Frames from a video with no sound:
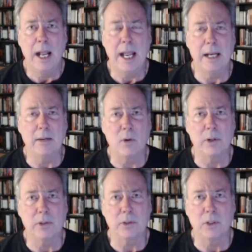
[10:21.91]
And of
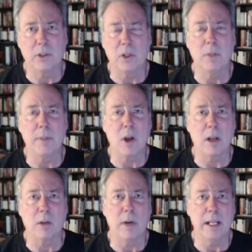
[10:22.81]
course, could it be
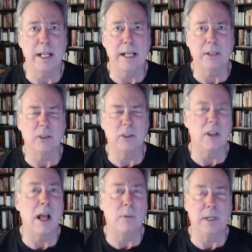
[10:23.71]
called away? The answer is
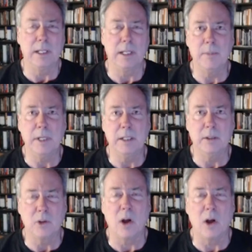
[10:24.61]
not really. I mean,
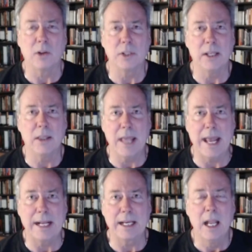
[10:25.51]
it's all
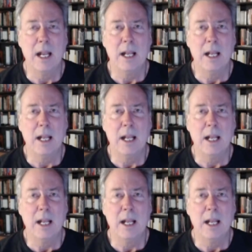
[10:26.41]
synthetic.